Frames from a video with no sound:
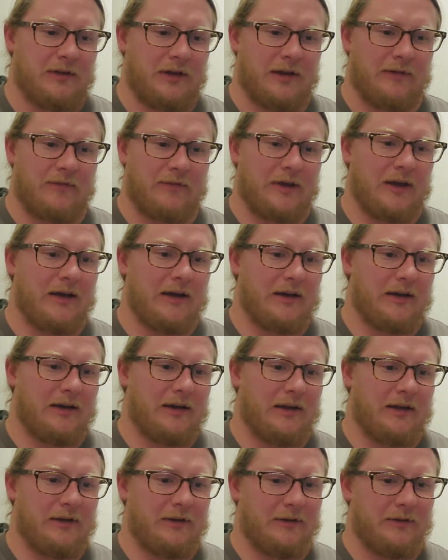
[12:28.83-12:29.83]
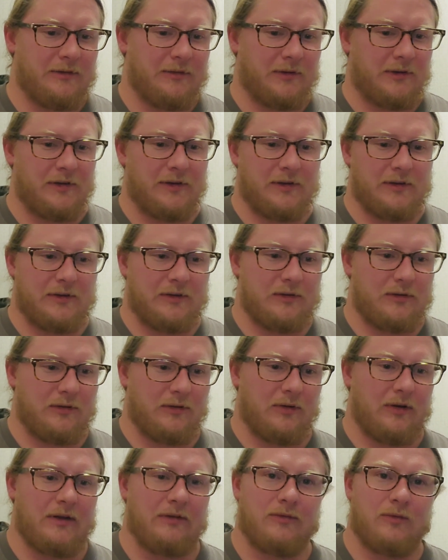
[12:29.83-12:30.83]
I've got it now.
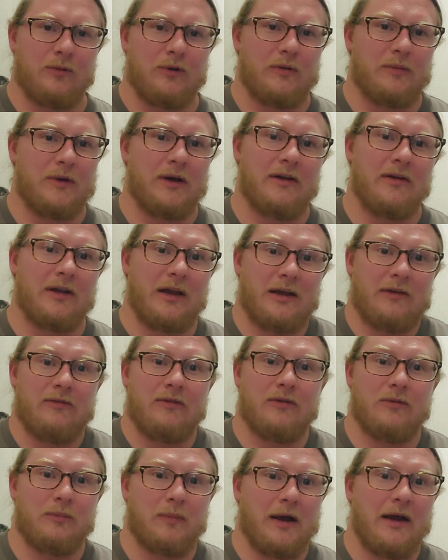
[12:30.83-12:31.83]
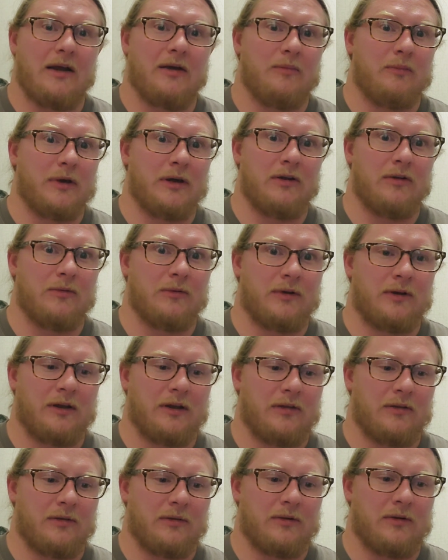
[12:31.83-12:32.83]
Don't have to worry about having to buy a better one
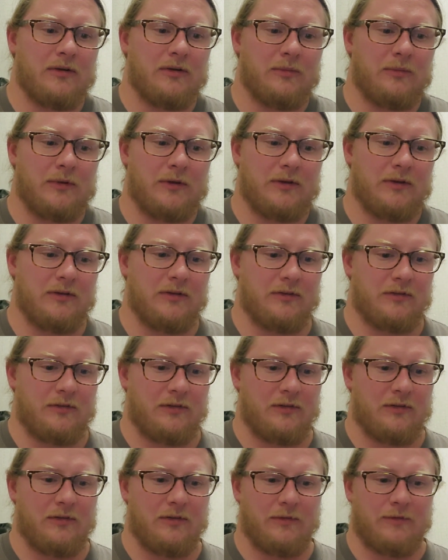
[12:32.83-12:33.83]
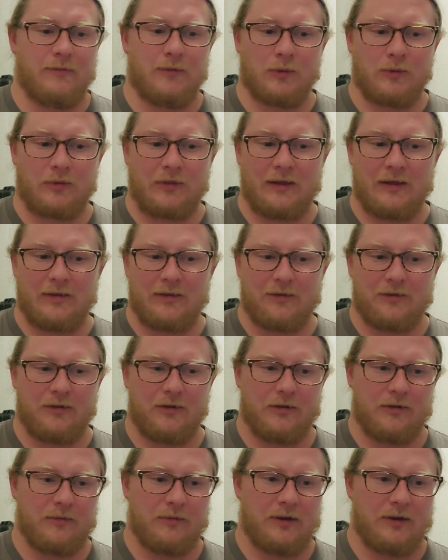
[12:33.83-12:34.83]
down the road, because this is a
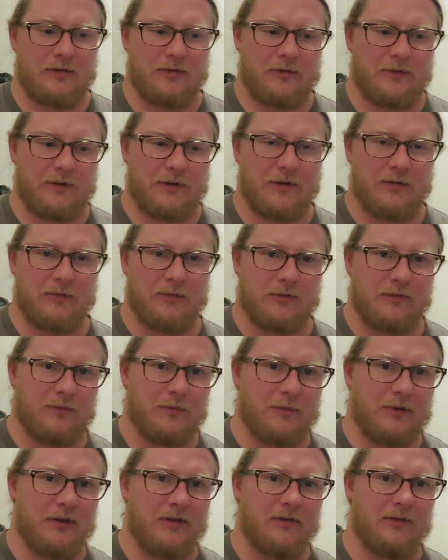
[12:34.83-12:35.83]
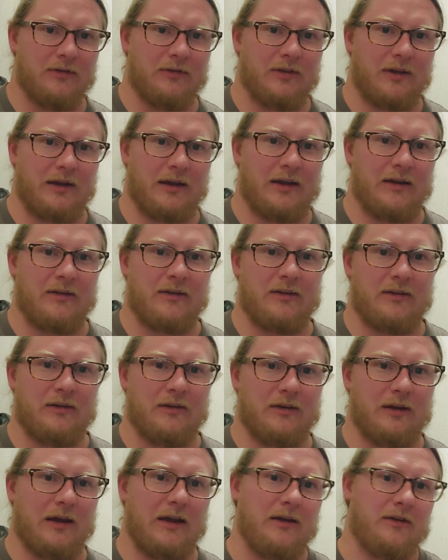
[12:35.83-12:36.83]
4,000-yard rangefinder, which means I
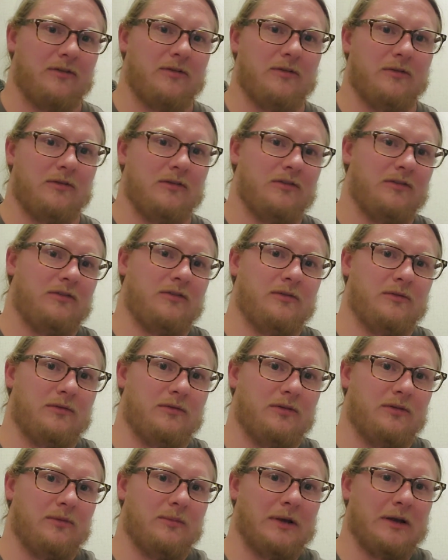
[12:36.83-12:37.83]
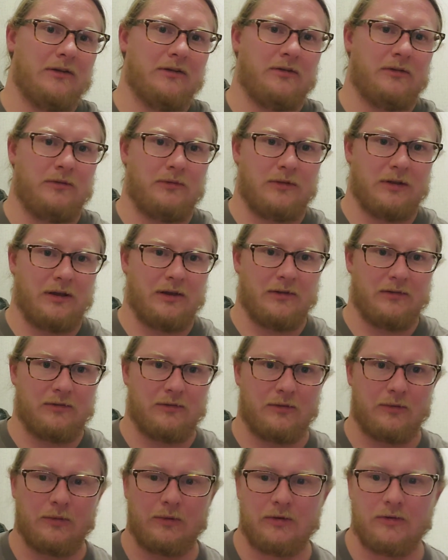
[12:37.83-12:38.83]
can accurately shoot to about
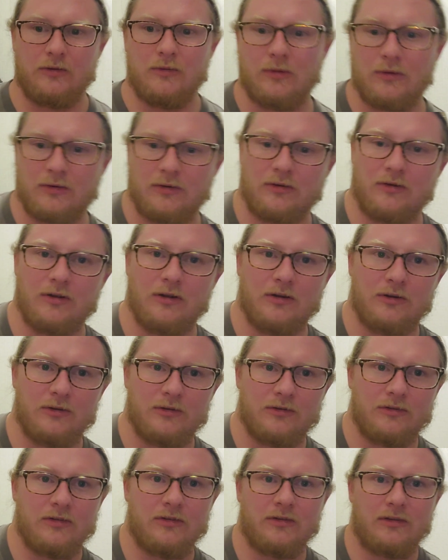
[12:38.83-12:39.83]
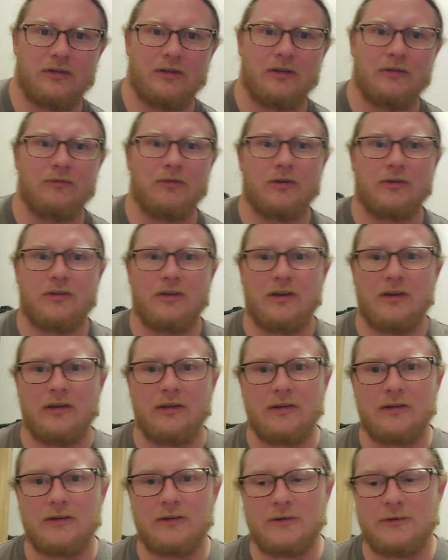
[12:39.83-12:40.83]
2,000, 2,200 yards, give or
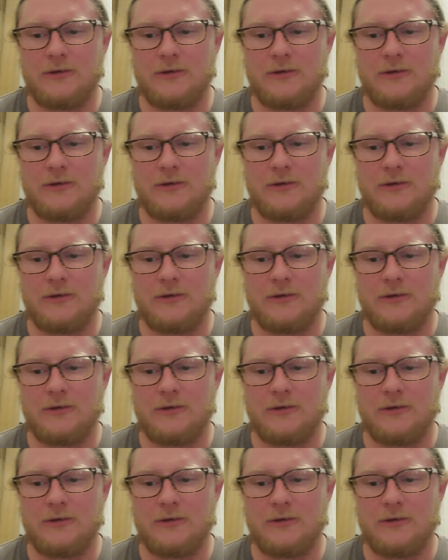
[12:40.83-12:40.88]
take.